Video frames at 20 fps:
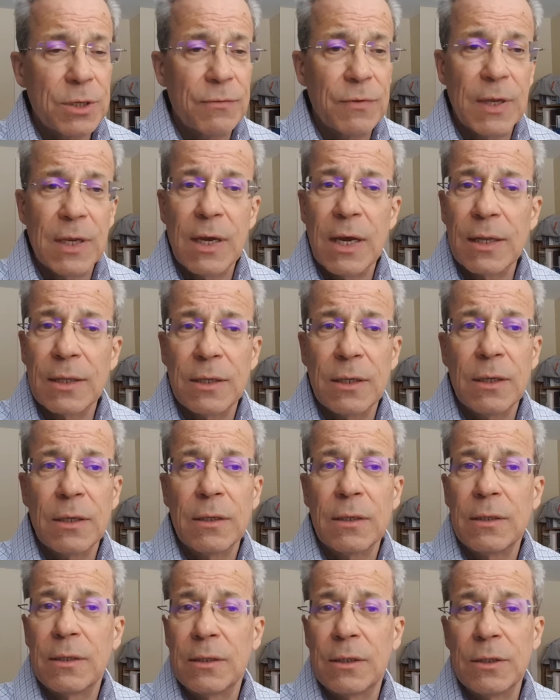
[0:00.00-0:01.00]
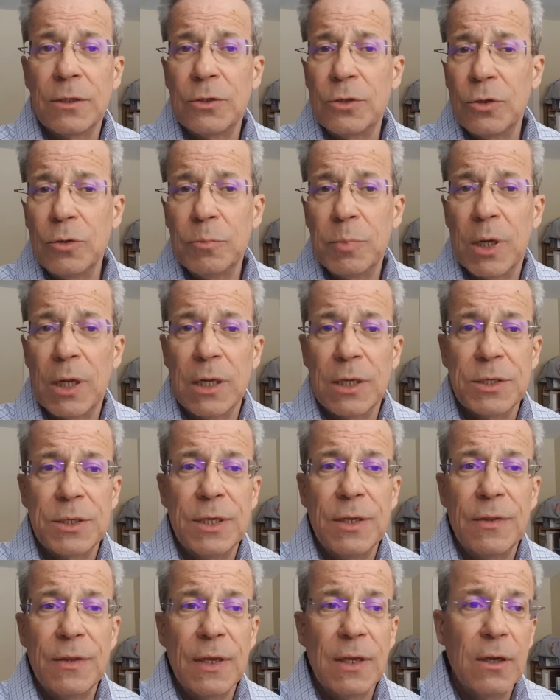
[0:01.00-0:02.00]
Have they got the 2
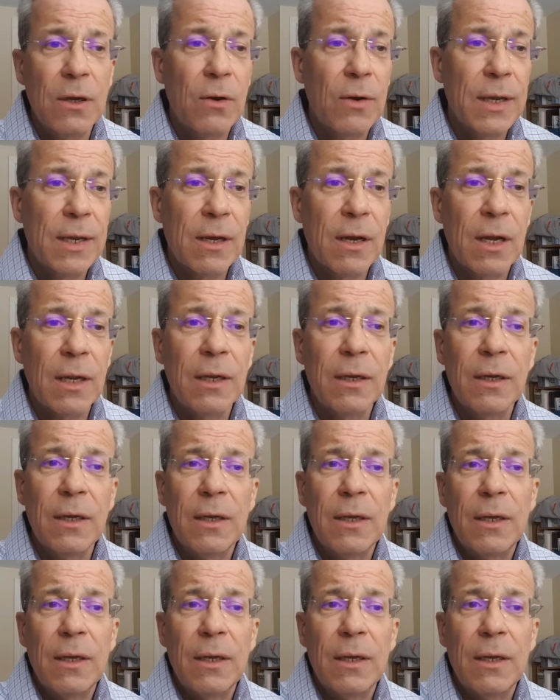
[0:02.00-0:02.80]
policy thing going on?